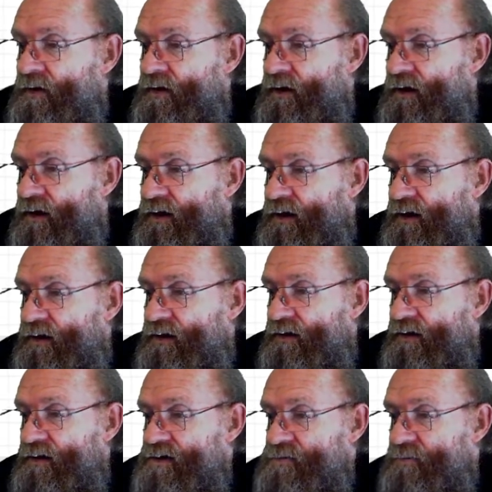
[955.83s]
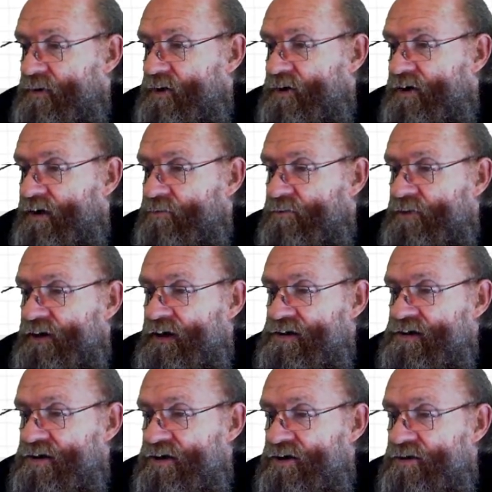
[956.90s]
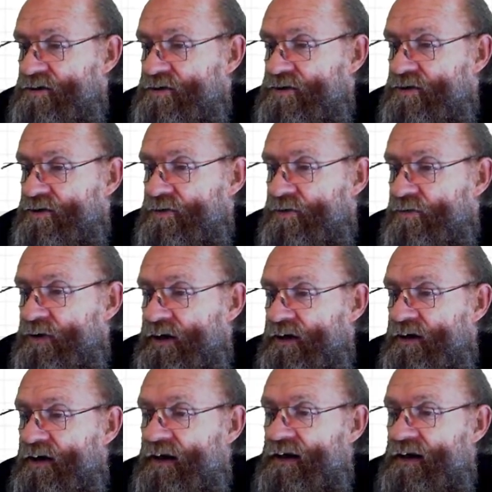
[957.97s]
and this program will execute when